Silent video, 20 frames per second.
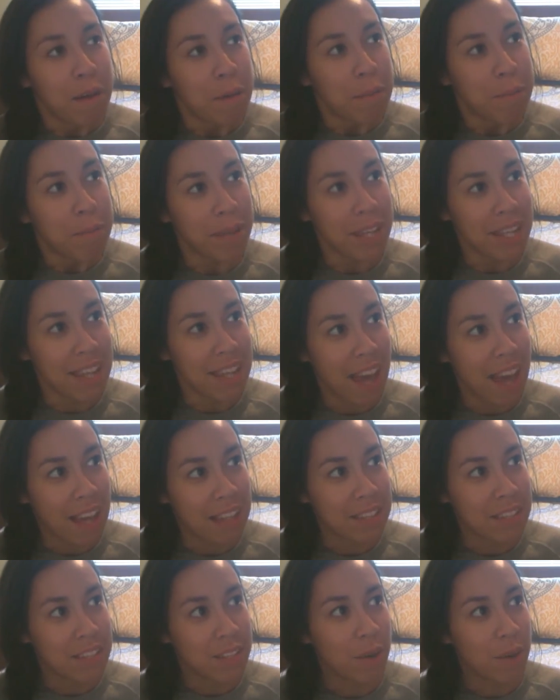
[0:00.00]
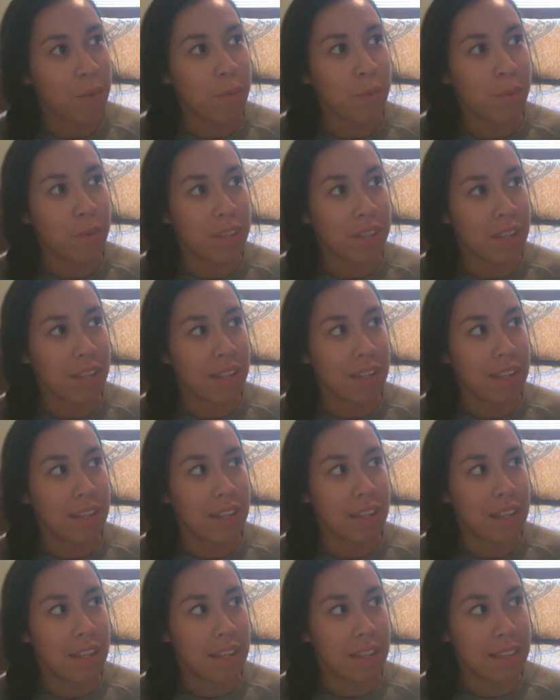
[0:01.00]
But yeah, so
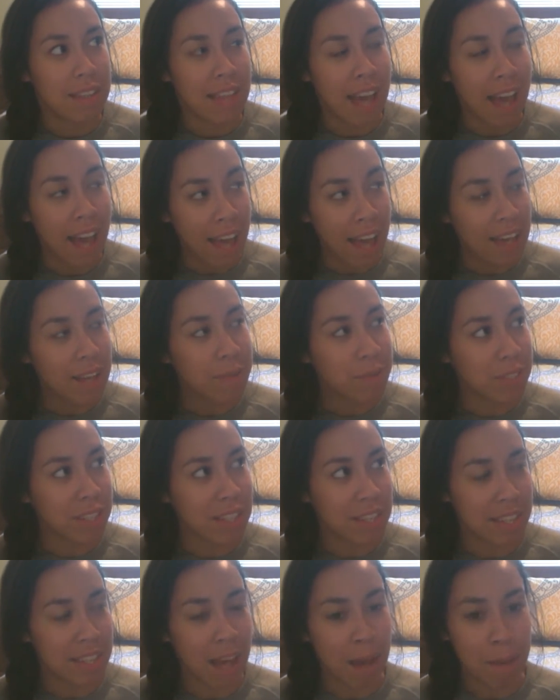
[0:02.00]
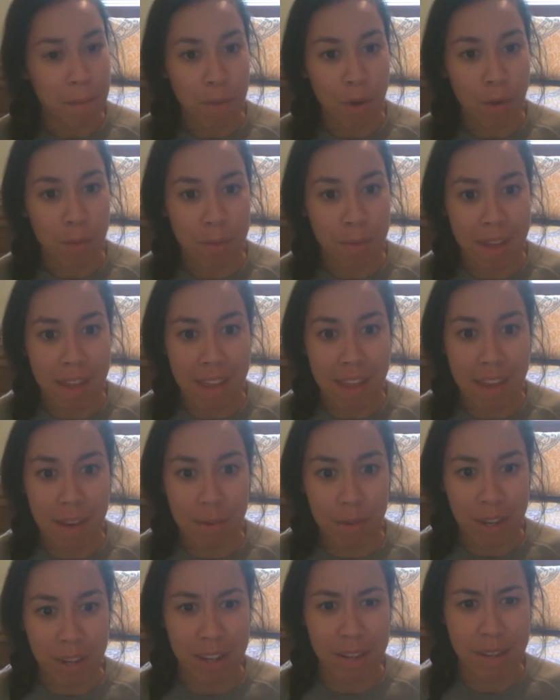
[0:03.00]
it was at that moment
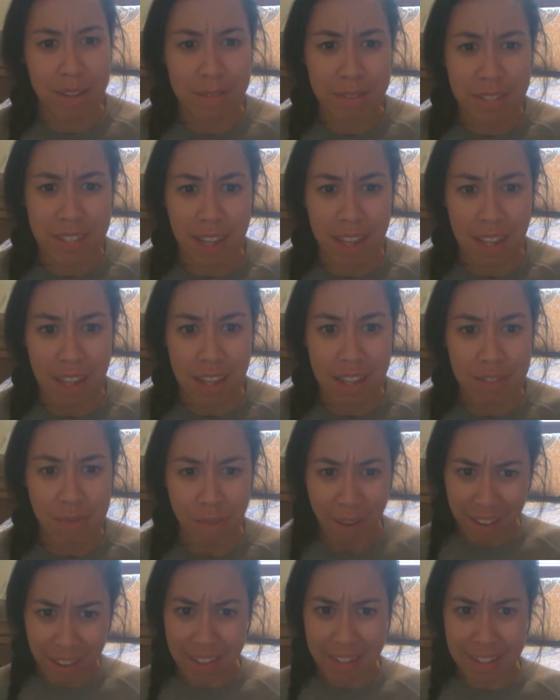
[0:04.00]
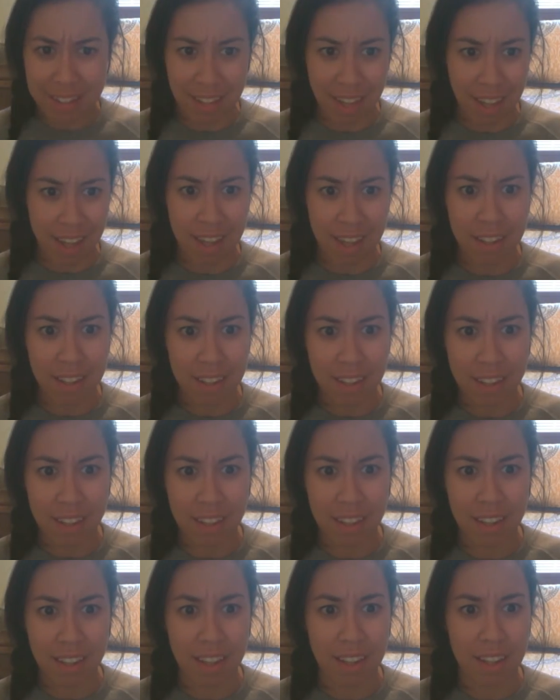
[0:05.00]
where he was like, is Riley dead?
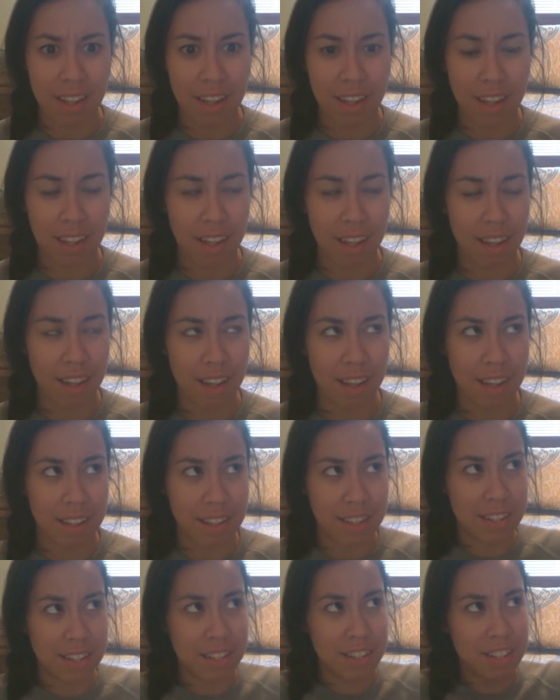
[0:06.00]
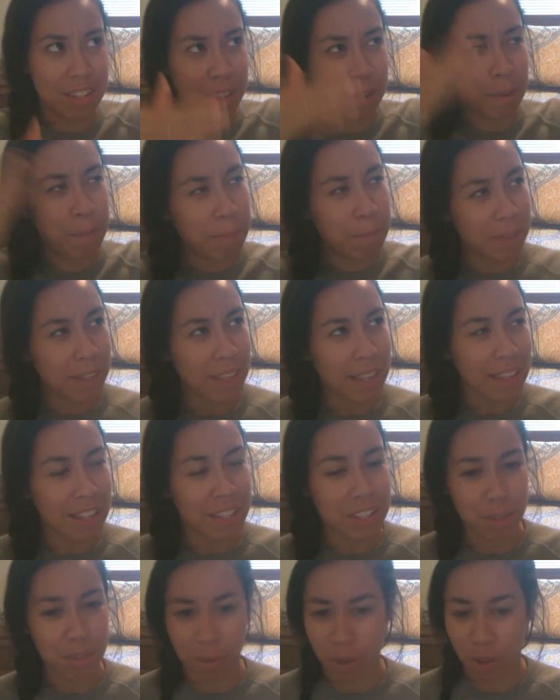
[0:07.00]
Like, it completely
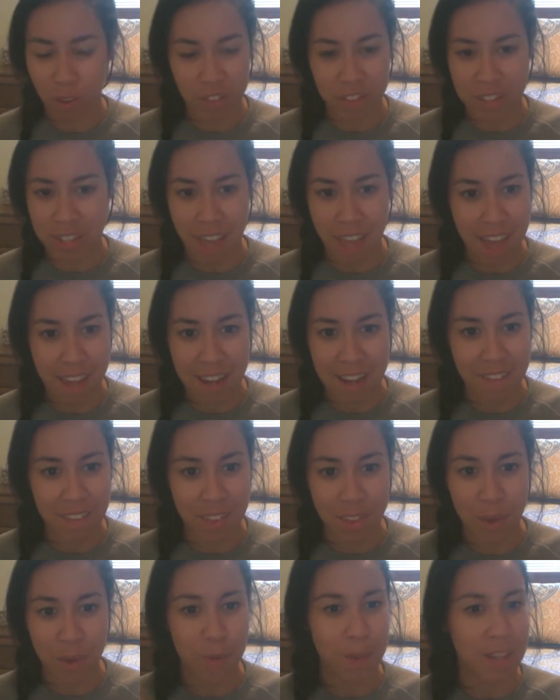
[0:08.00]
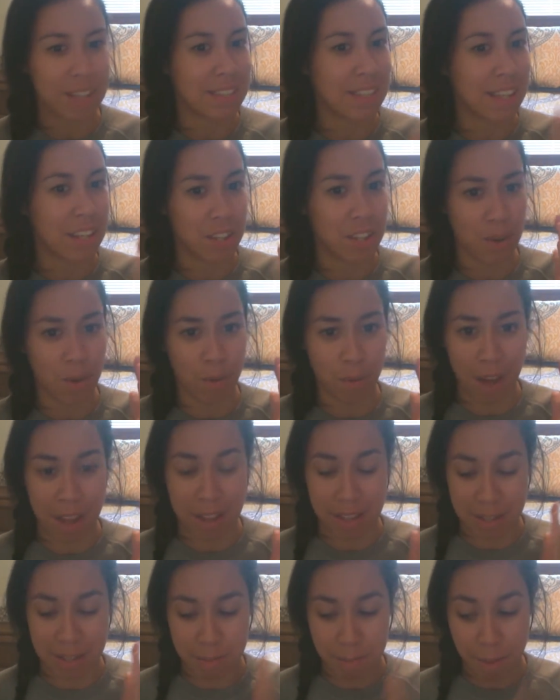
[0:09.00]
just went over his head, even though we had said, you know,
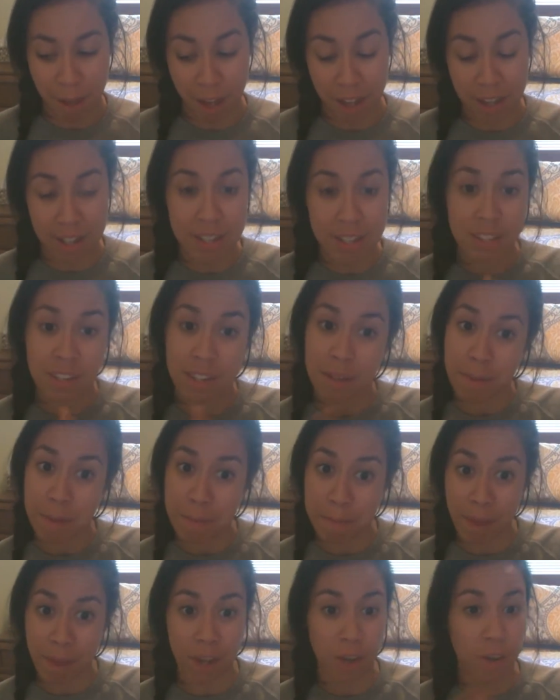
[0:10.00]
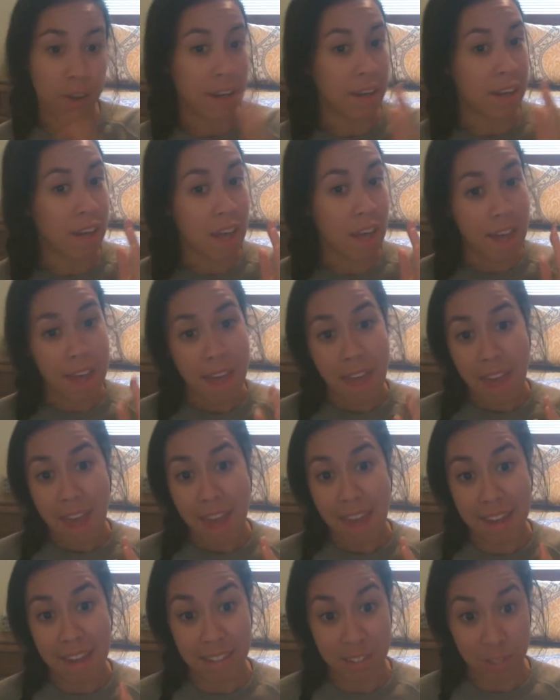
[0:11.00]
Riley's body is going to be buried
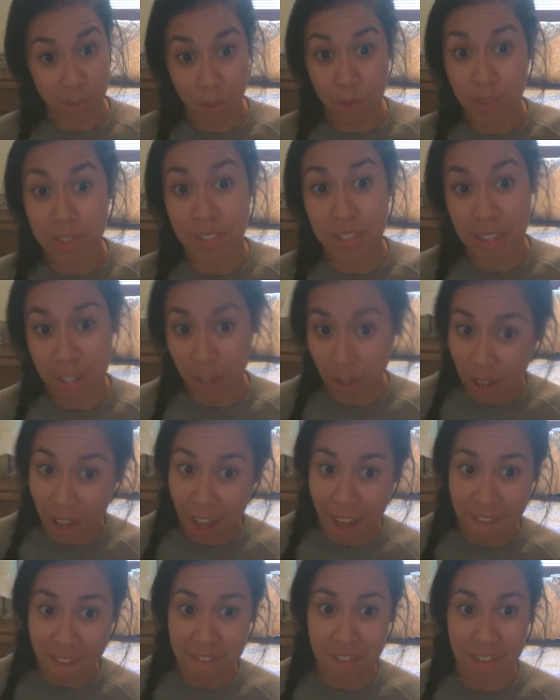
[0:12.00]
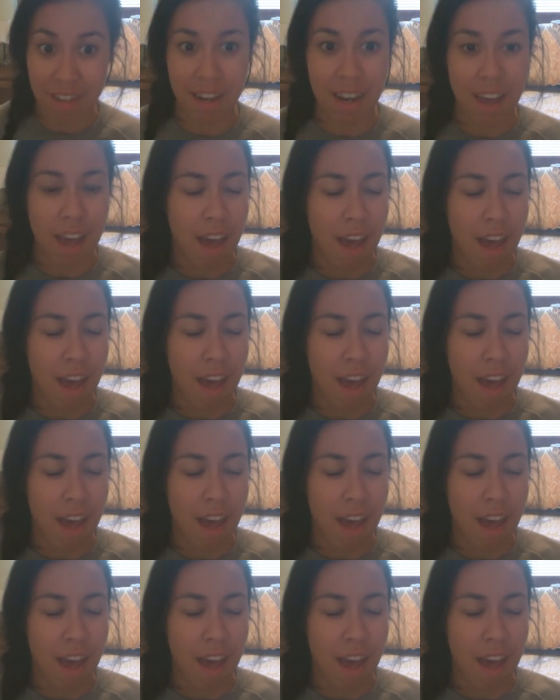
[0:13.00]
and his soul is going to go to heaven.